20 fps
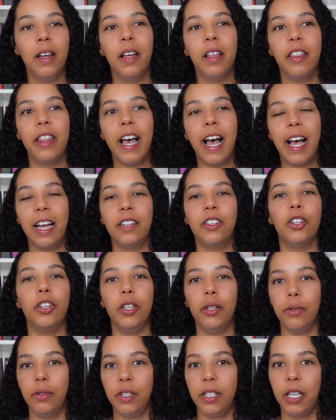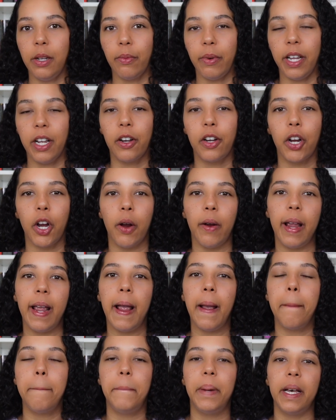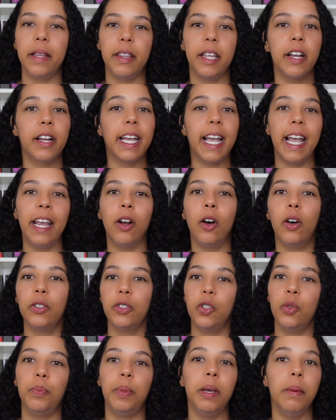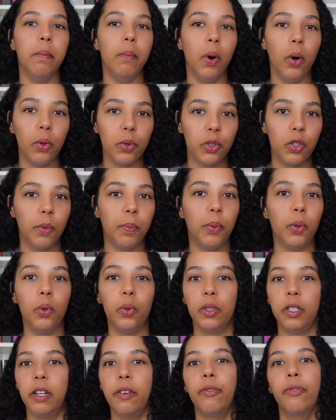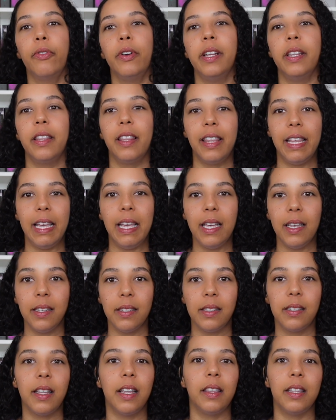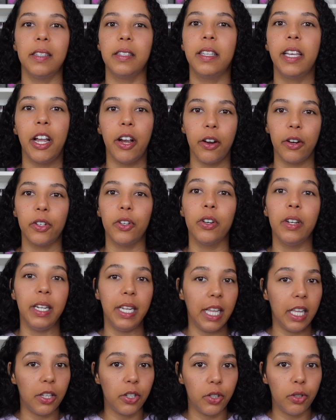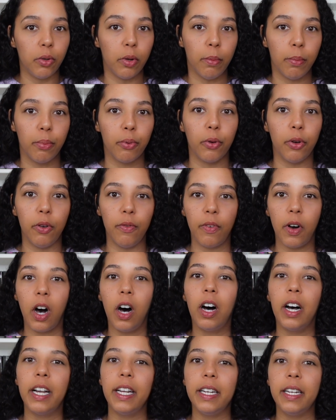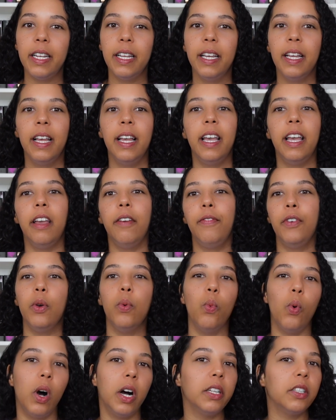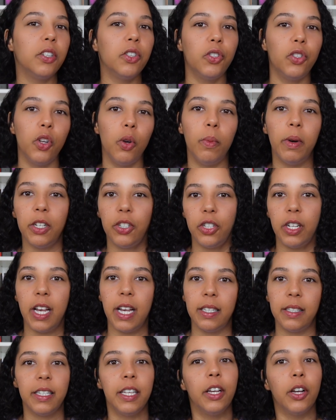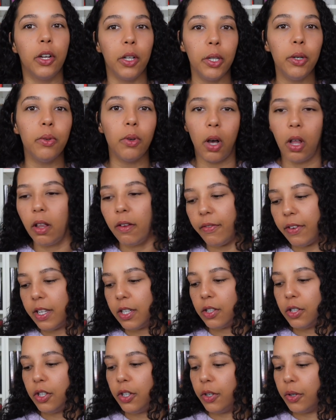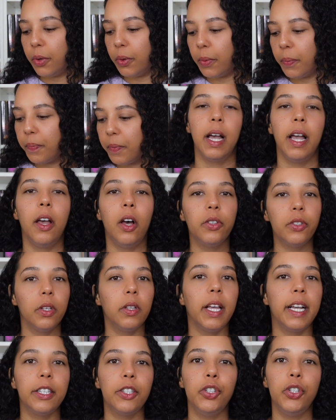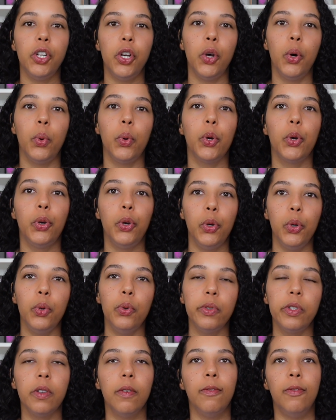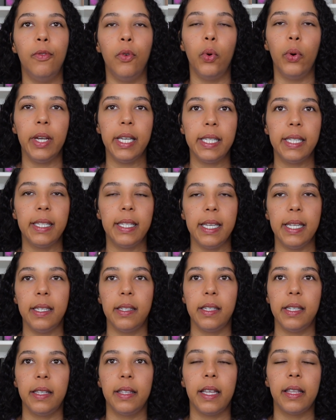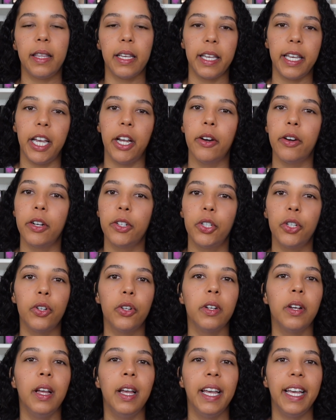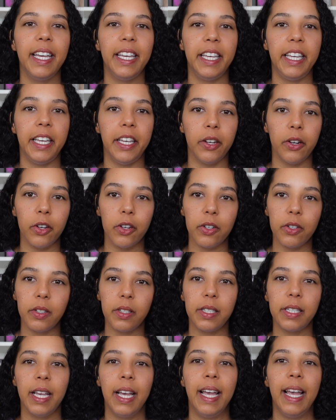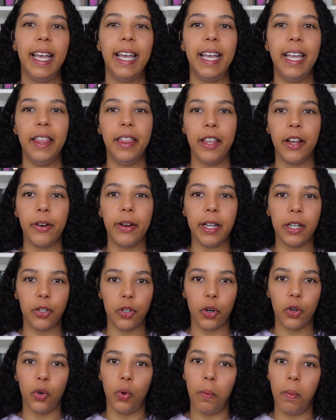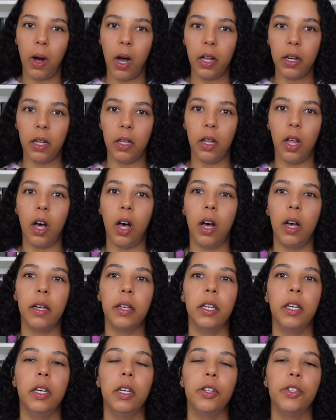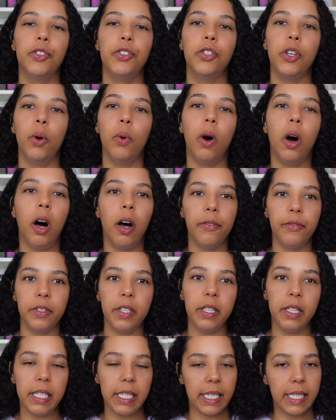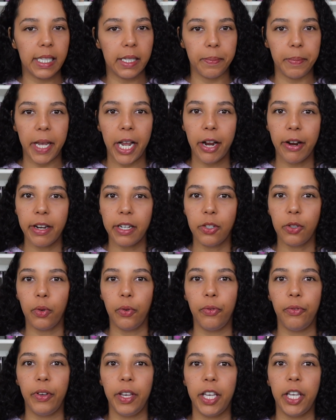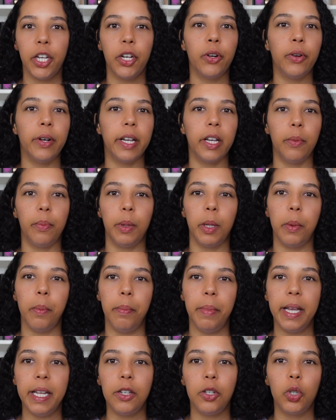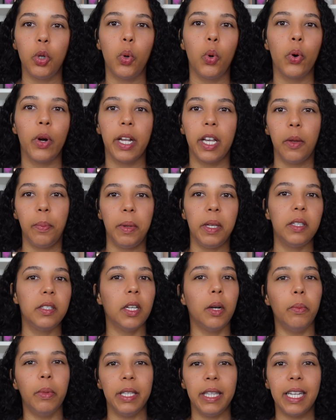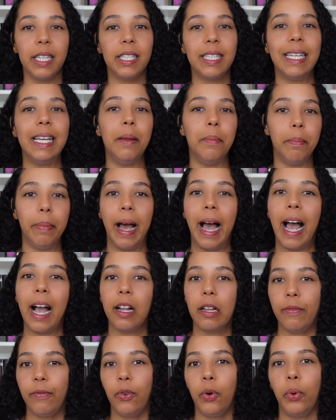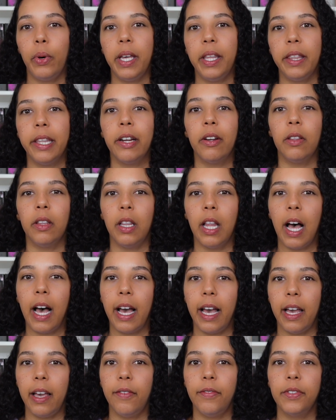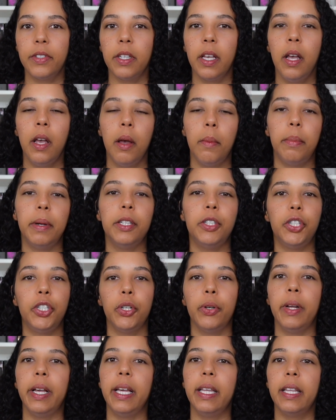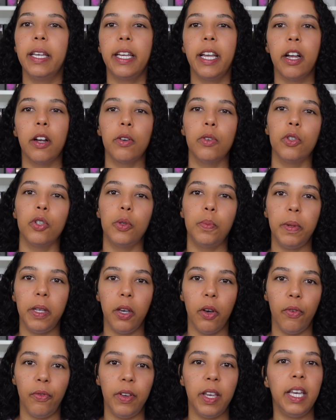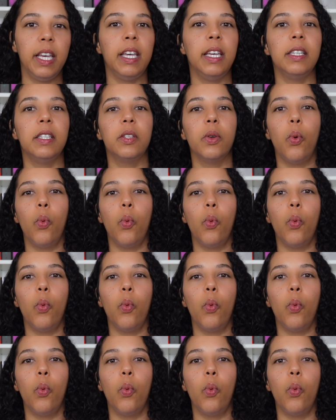that you see reoccurring, but there can also be multiple different things that this character needs to improve on if you want to so much as include all of it too. I also like to know whose voice is it that the character hears in their internal monologue. So often this is a parental figure, it could be a mentor, it could be someone that's impactful in their lives. But during the character's POVs,